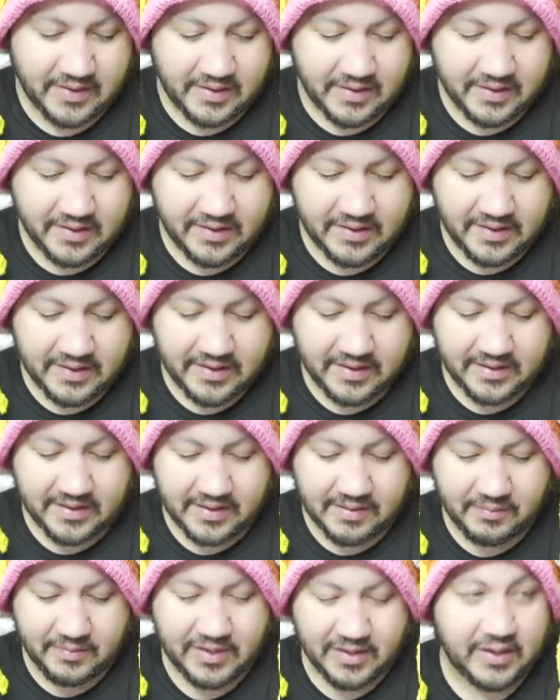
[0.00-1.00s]

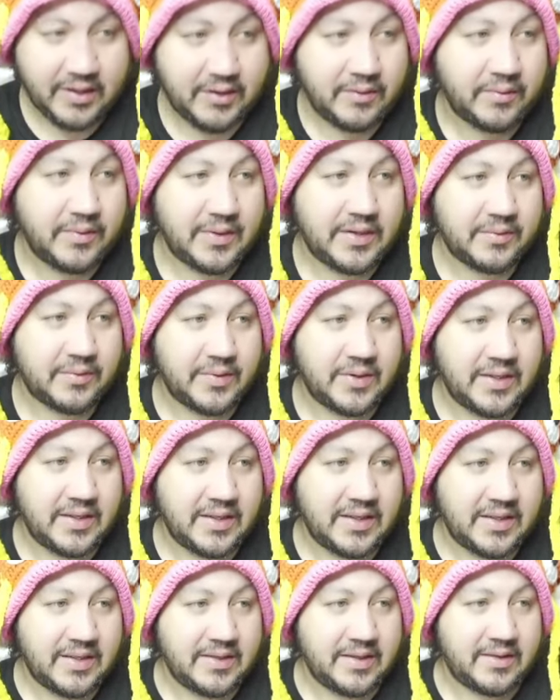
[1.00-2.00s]
Let me know which one of
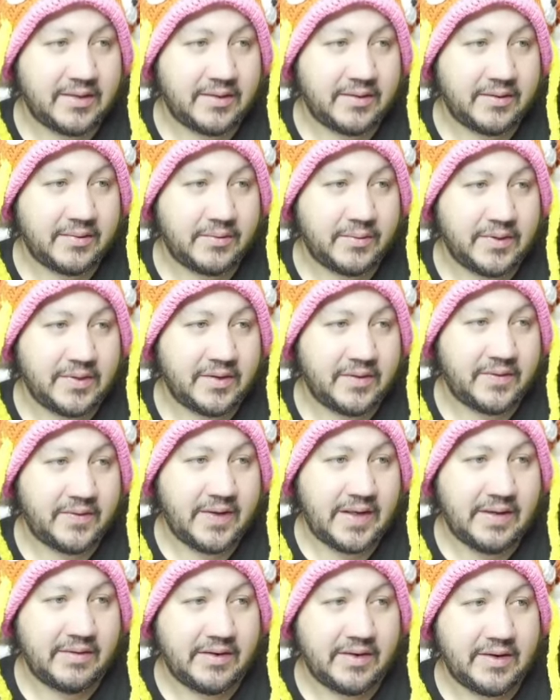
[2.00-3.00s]
these was your
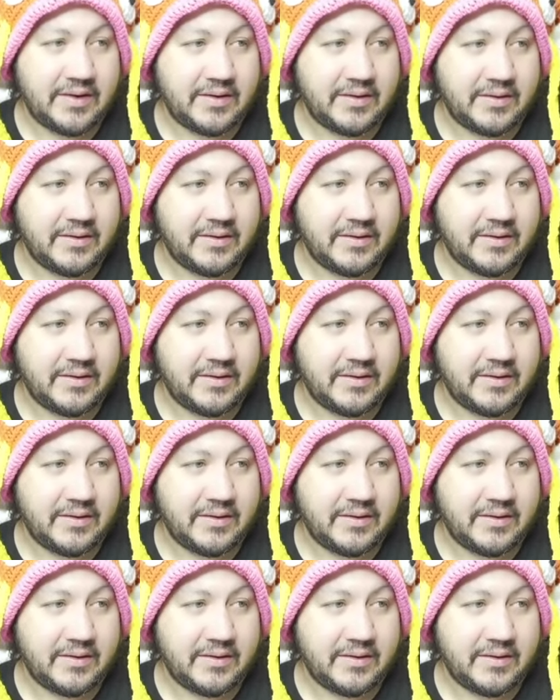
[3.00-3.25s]
favorite.